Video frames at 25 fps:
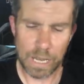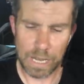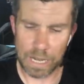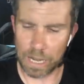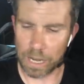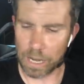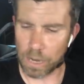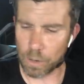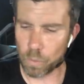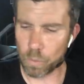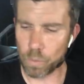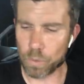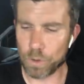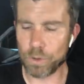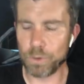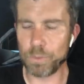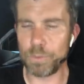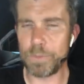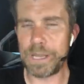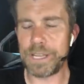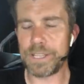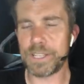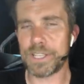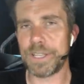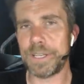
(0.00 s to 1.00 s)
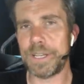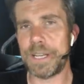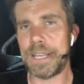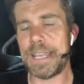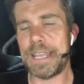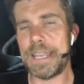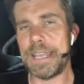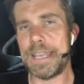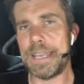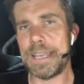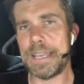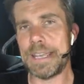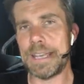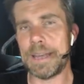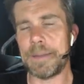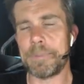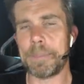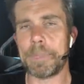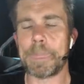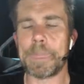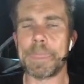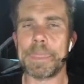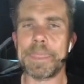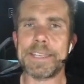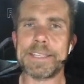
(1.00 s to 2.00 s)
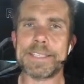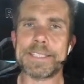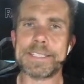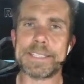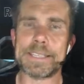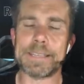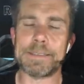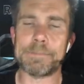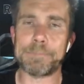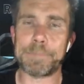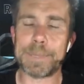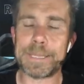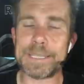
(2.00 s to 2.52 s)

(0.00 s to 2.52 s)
I will mention here this